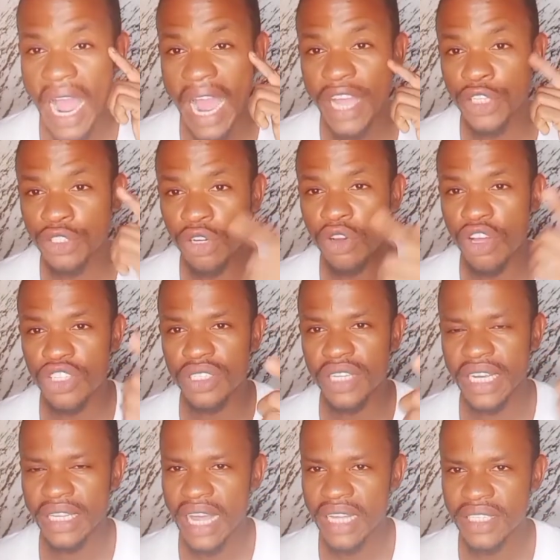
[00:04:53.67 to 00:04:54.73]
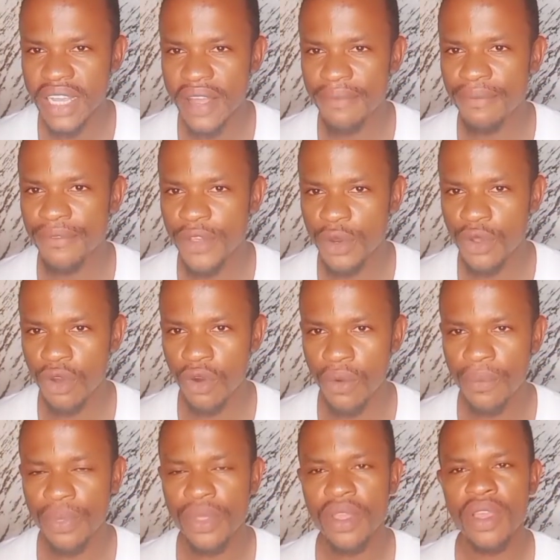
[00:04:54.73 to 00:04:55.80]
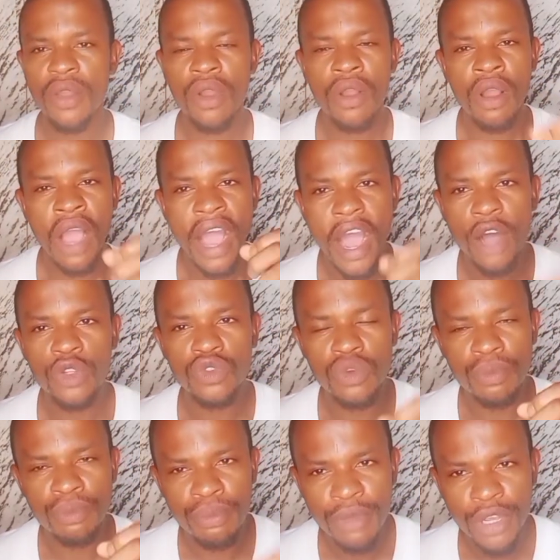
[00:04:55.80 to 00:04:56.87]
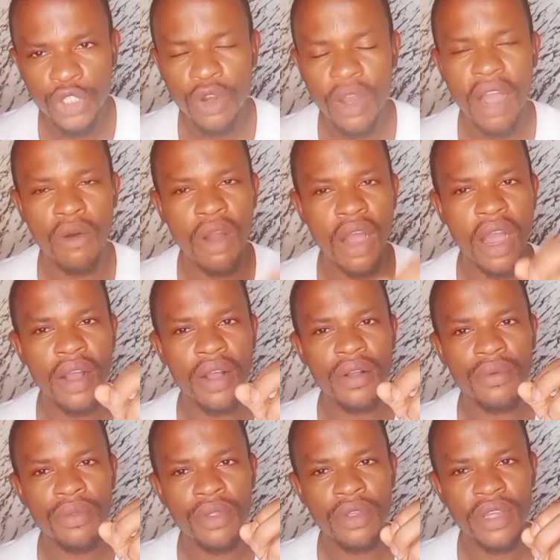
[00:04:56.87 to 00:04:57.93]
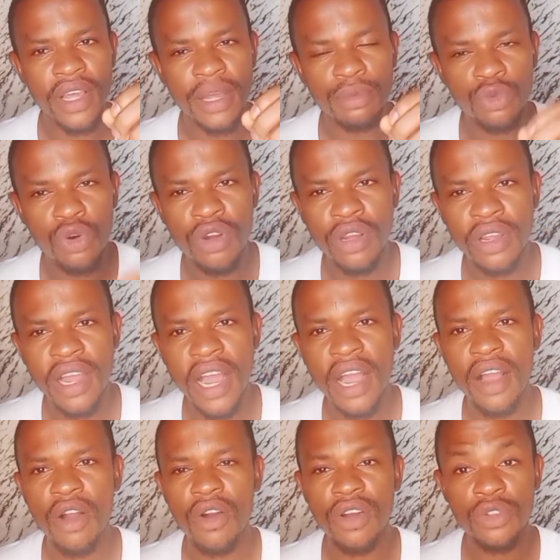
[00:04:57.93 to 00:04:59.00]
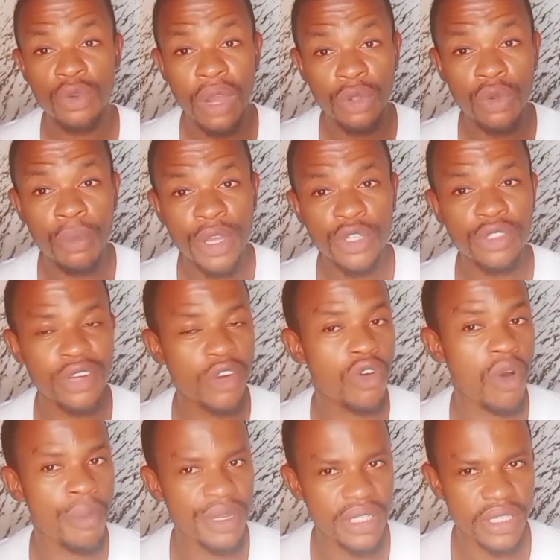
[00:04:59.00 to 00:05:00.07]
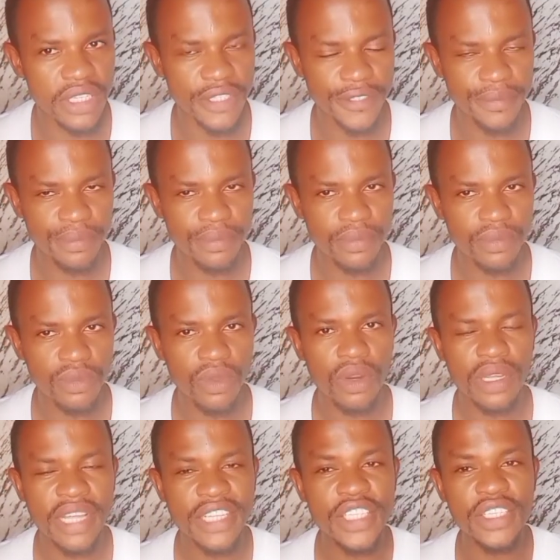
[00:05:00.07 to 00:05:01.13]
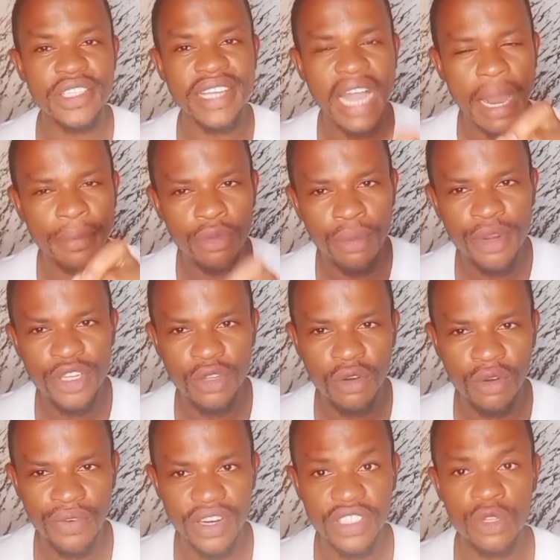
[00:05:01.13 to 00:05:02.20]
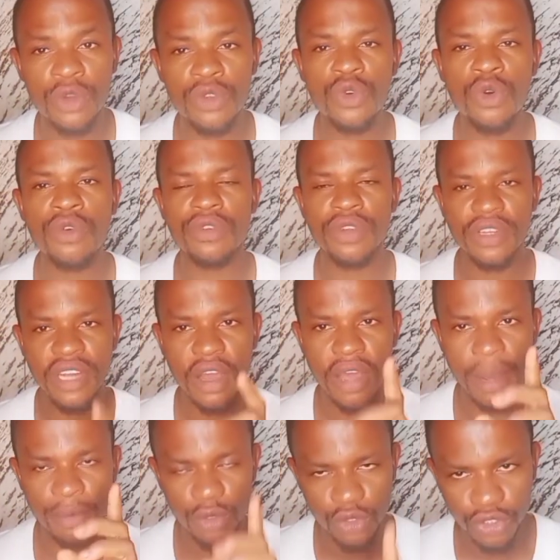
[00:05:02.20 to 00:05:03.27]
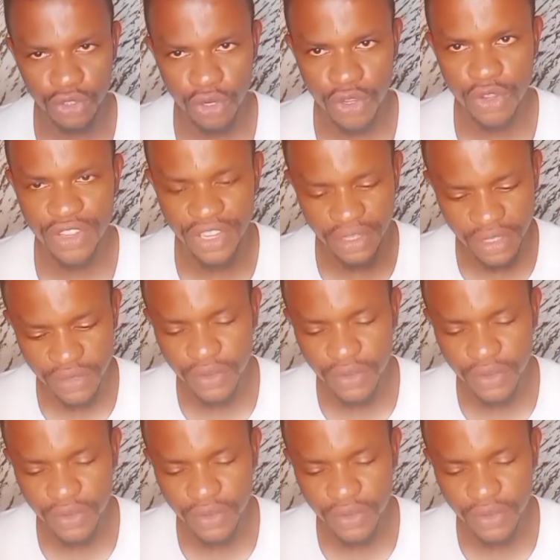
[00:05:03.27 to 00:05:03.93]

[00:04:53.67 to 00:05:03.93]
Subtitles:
showed us in that video how to measure our truncal obesity. That is the abdominal circumference. So now I'm going to show you in this